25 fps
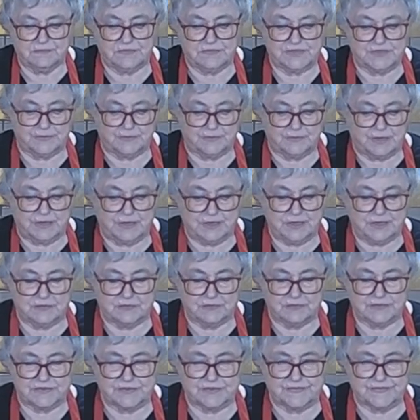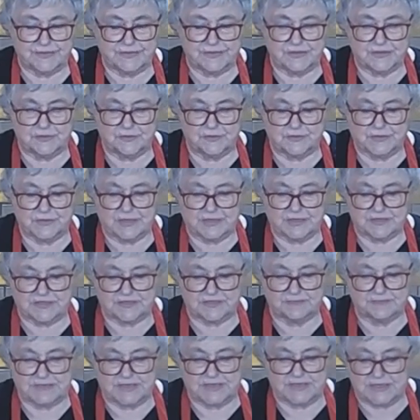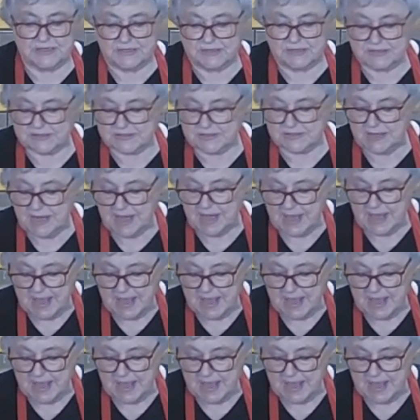so I'd got something to look at, some dates.